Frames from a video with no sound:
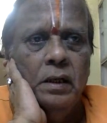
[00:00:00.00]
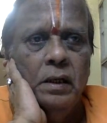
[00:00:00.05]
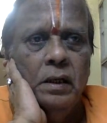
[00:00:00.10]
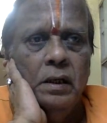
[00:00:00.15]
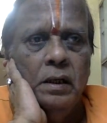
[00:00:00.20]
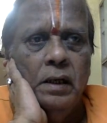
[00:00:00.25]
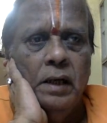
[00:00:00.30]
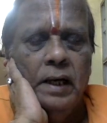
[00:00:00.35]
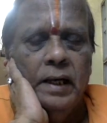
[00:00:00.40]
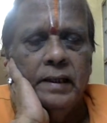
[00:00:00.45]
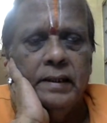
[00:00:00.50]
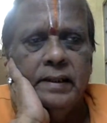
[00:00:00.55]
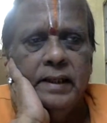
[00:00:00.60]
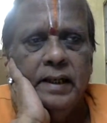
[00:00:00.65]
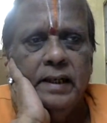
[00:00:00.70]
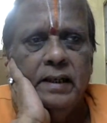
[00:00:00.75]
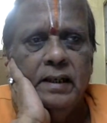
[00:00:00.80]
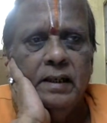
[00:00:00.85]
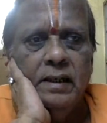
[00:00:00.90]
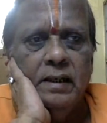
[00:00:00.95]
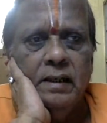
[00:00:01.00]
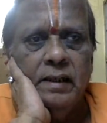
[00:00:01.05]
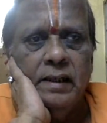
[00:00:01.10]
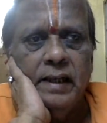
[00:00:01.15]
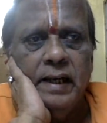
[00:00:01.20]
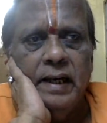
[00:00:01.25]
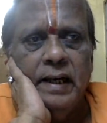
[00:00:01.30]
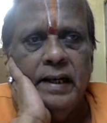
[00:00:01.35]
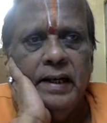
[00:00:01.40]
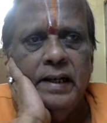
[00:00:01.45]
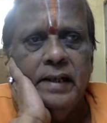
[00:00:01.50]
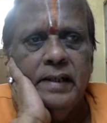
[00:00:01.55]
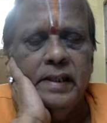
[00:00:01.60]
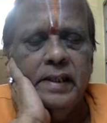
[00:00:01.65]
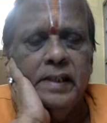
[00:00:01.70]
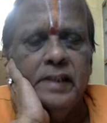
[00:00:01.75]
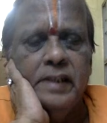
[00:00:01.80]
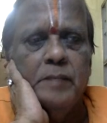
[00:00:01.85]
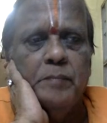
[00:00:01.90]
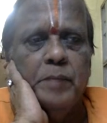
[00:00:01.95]
and then
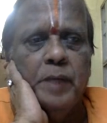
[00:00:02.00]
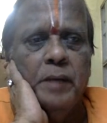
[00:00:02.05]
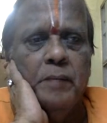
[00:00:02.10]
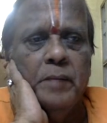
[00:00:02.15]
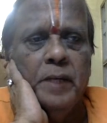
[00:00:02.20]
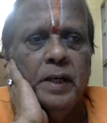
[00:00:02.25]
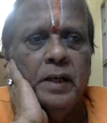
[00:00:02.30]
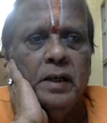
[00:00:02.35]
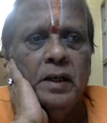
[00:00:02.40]
guarantees the payment